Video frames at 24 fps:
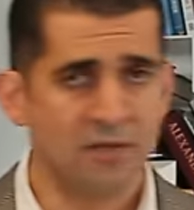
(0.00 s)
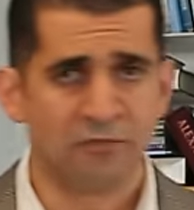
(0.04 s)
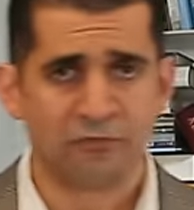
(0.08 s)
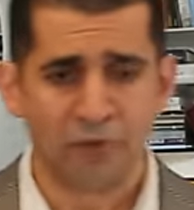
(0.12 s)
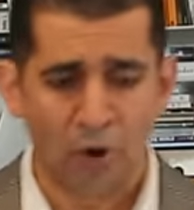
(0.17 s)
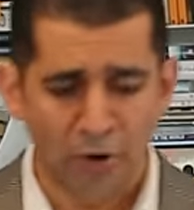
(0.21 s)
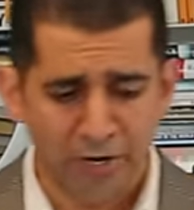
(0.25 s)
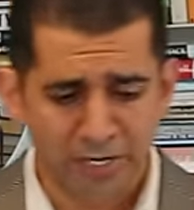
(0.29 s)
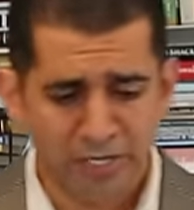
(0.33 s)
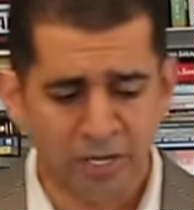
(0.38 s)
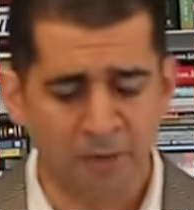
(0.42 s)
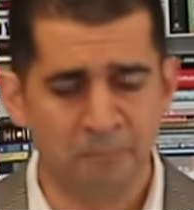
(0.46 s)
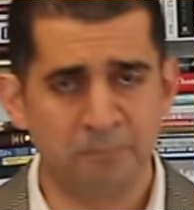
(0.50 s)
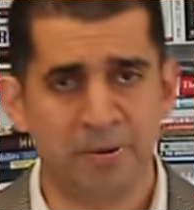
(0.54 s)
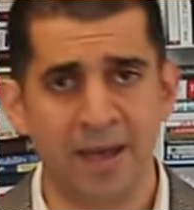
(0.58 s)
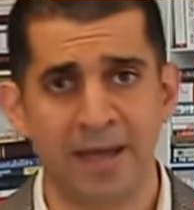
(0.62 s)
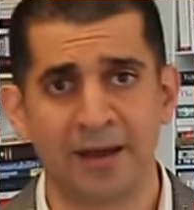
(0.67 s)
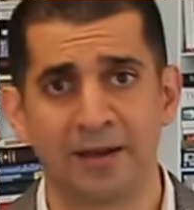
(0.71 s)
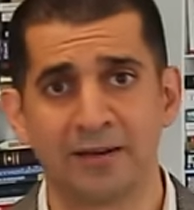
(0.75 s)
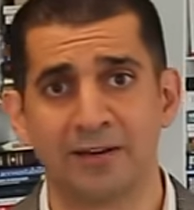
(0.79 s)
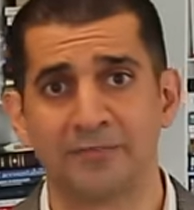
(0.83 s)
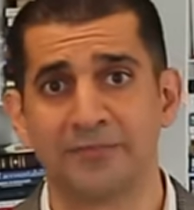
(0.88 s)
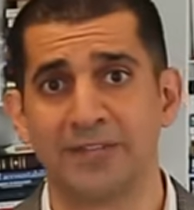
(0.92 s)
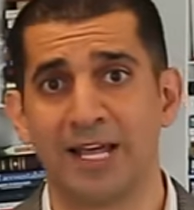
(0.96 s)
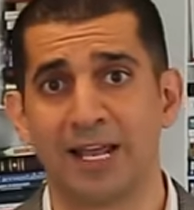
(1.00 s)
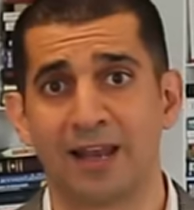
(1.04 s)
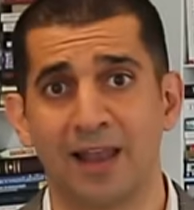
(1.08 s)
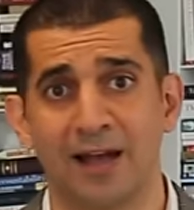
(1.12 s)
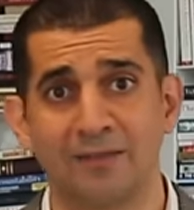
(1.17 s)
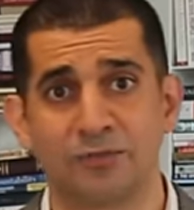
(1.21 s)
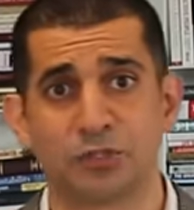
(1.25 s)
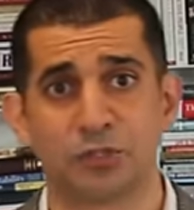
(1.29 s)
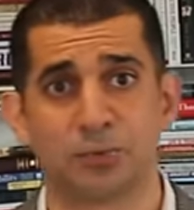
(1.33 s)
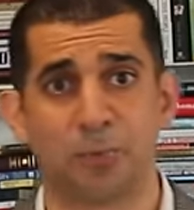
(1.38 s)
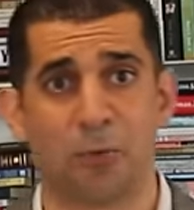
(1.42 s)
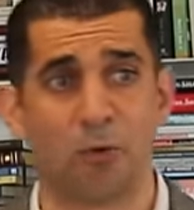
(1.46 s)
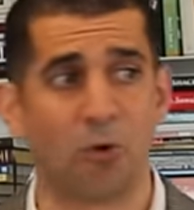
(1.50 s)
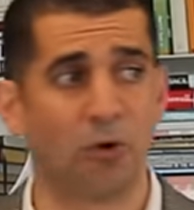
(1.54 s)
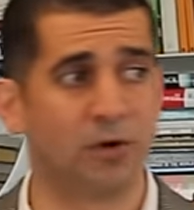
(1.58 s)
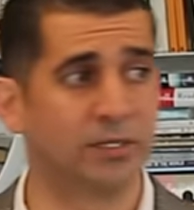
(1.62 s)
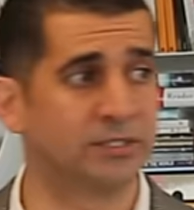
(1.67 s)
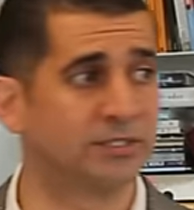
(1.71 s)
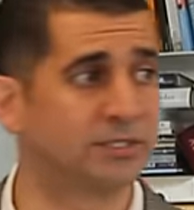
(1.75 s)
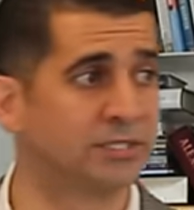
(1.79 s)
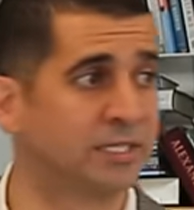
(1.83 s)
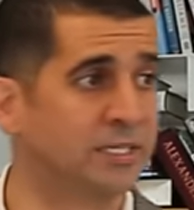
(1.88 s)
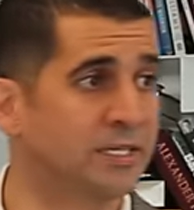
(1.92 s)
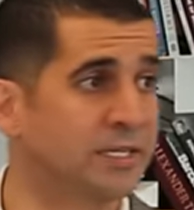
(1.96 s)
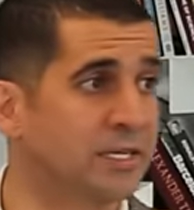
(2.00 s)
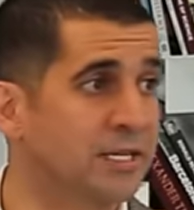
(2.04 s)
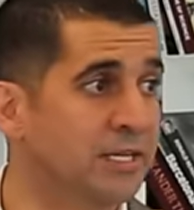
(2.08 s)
Very competitive, they love sports.